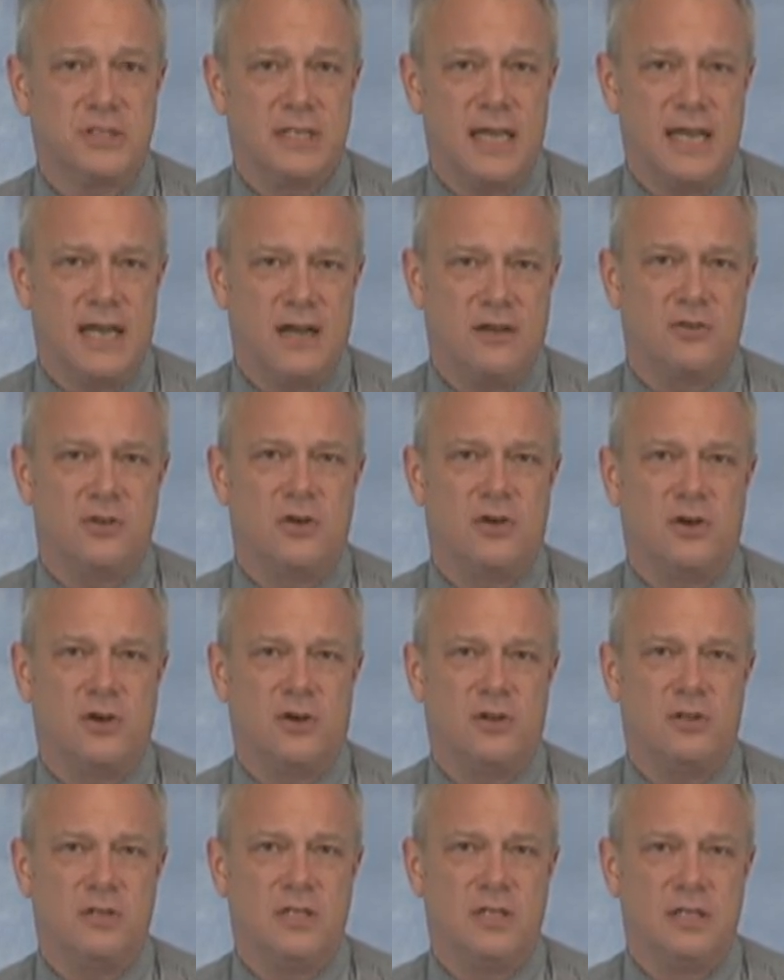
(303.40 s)
to
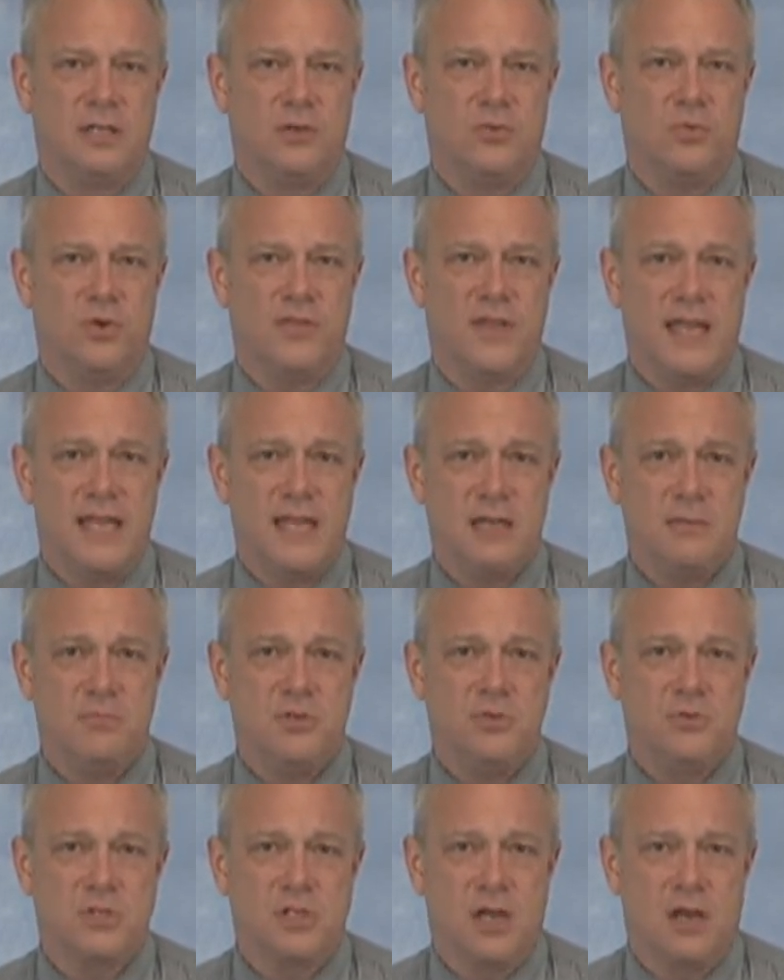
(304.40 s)
alcohol with
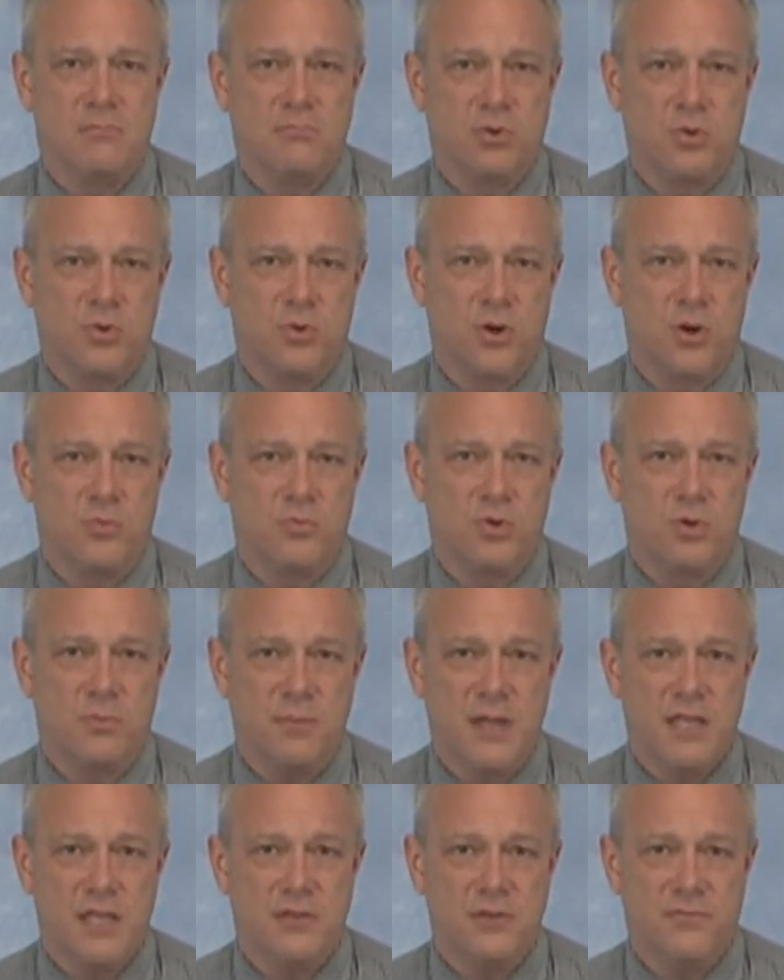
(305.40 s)
Antabuse on board will
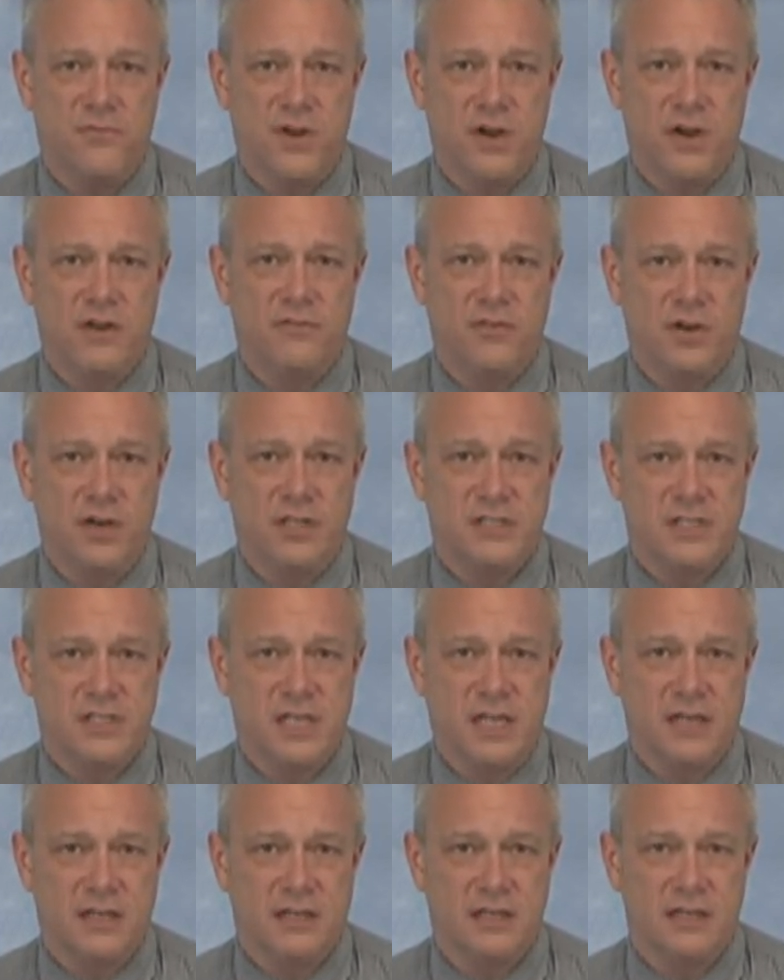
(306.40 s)
make you very, very
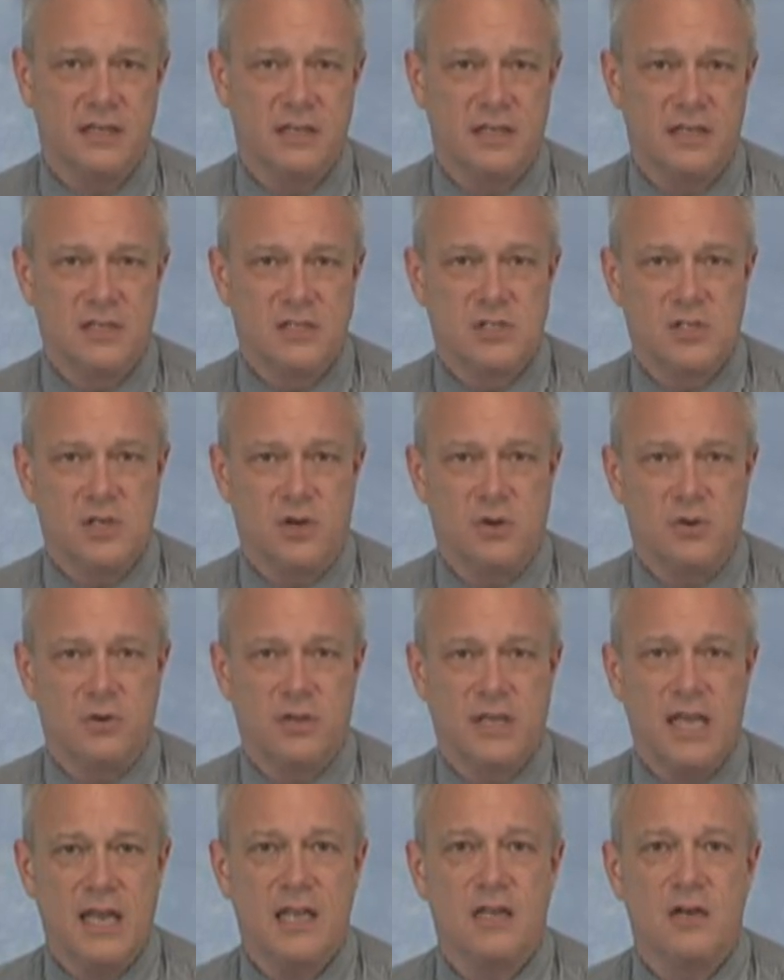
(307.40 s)
sick. So
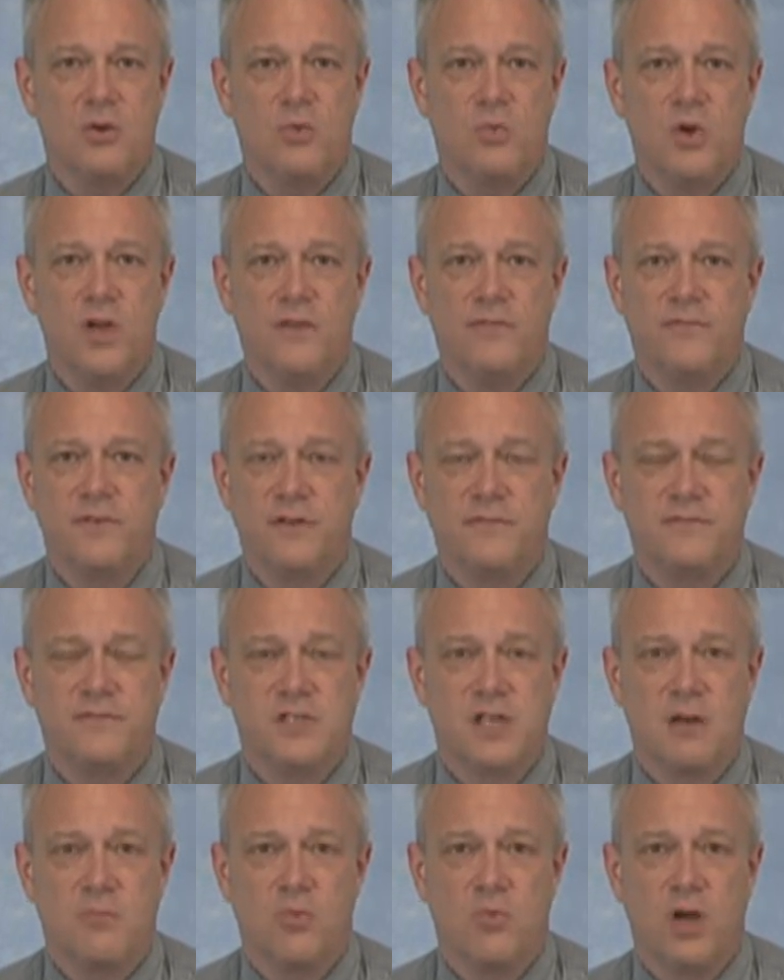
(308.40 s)
getting a whiff of
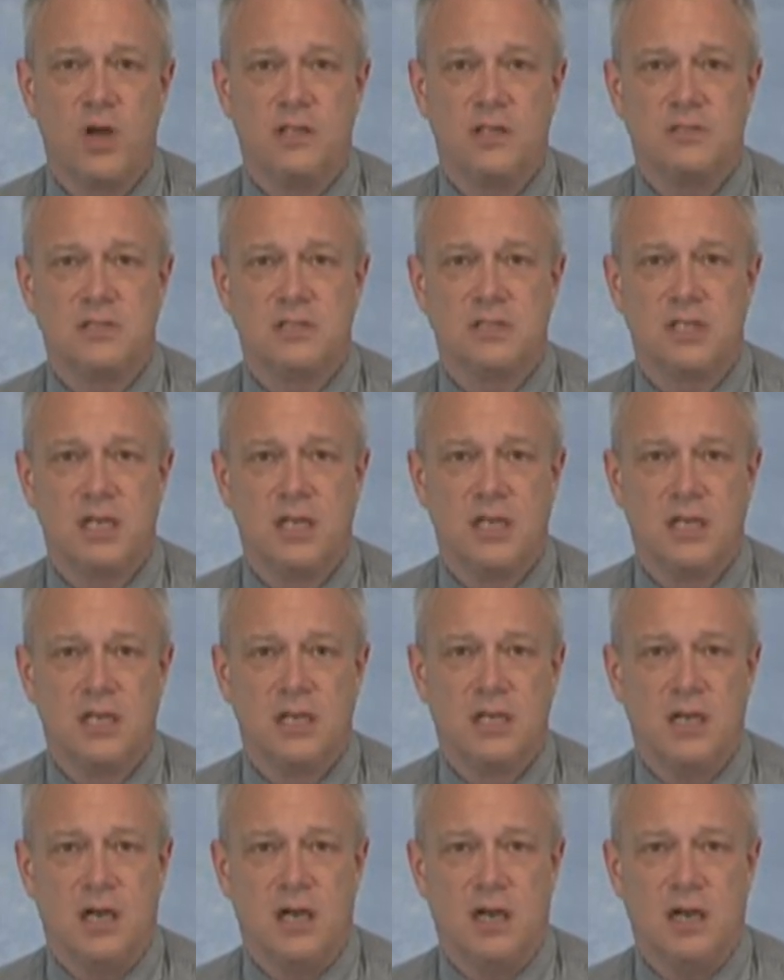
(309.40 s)
someone's
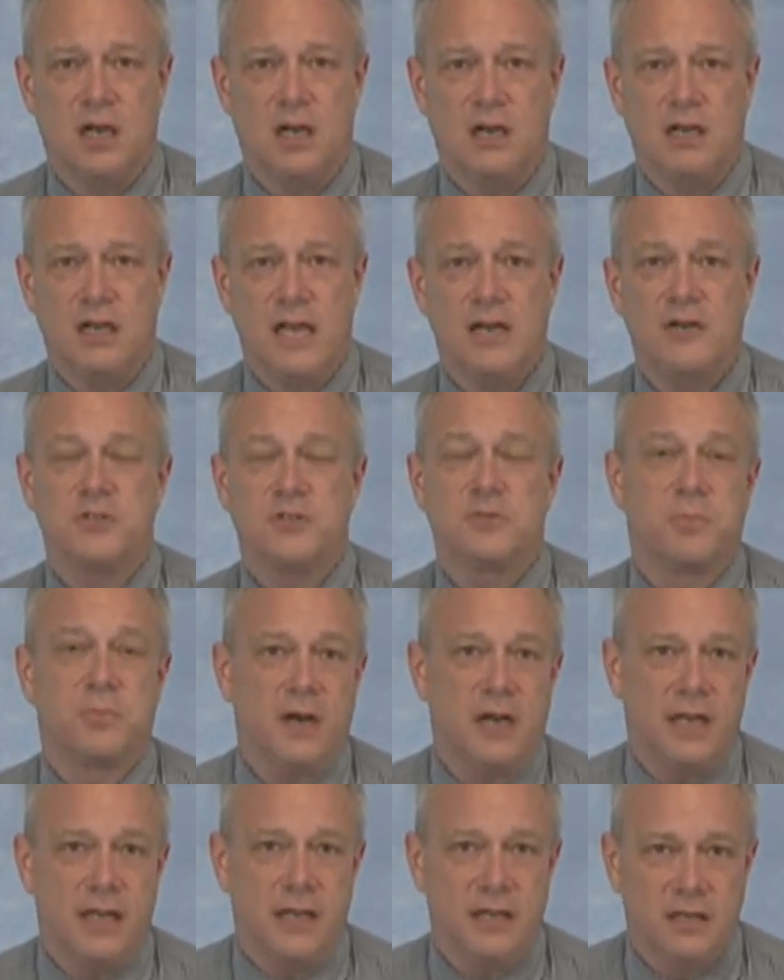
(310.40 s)

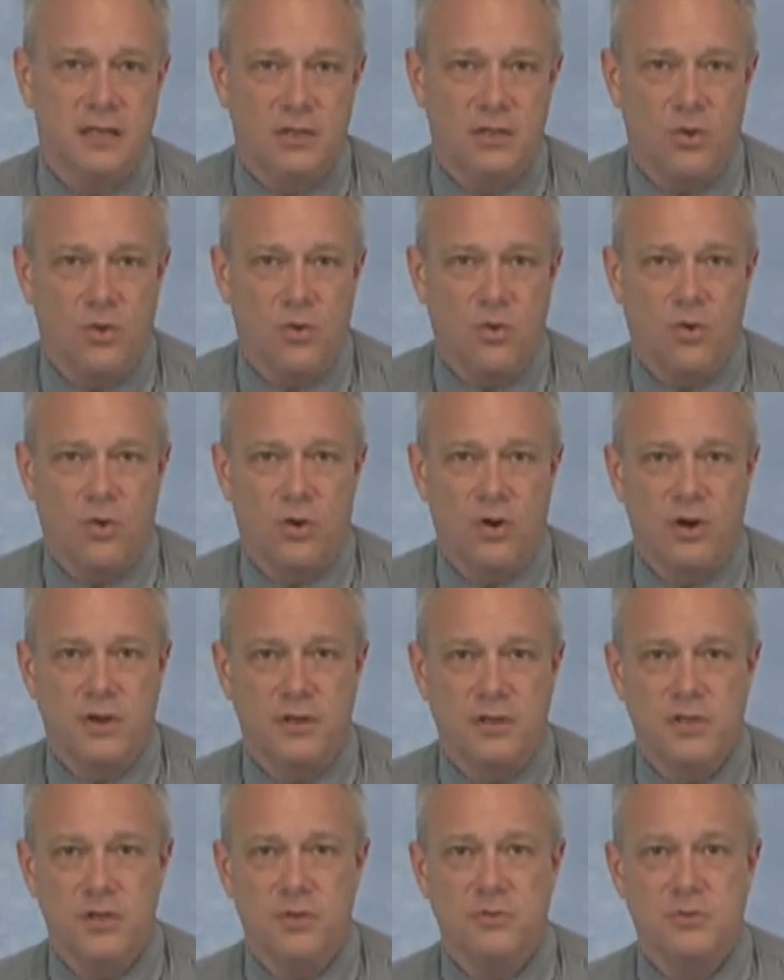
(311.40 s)
hairspray
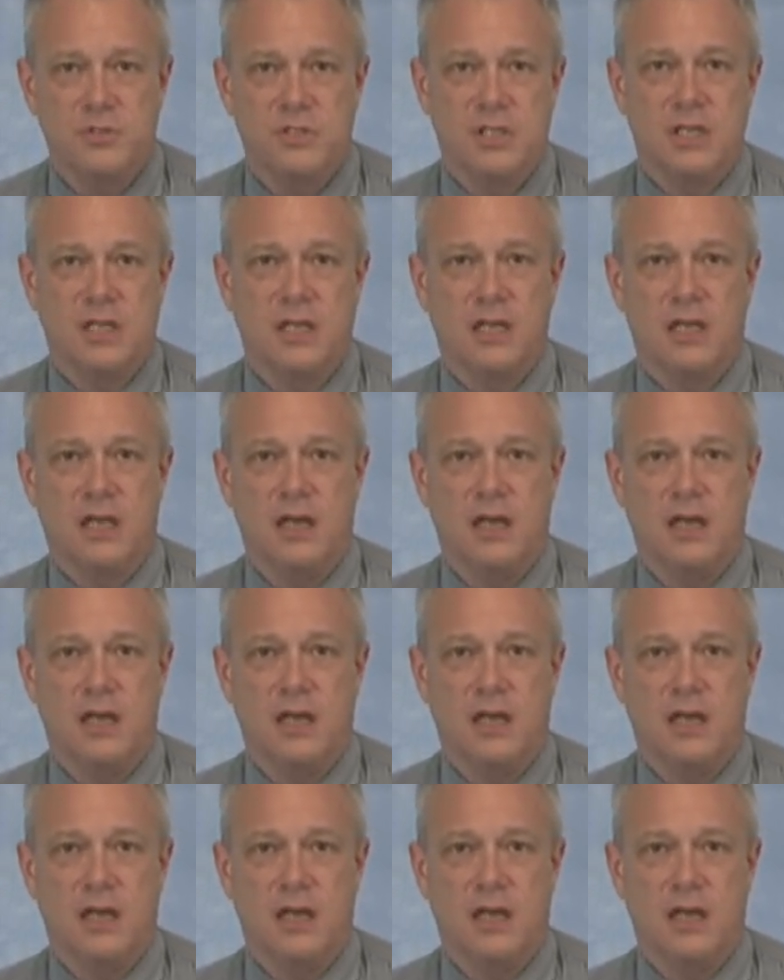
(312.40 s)
or using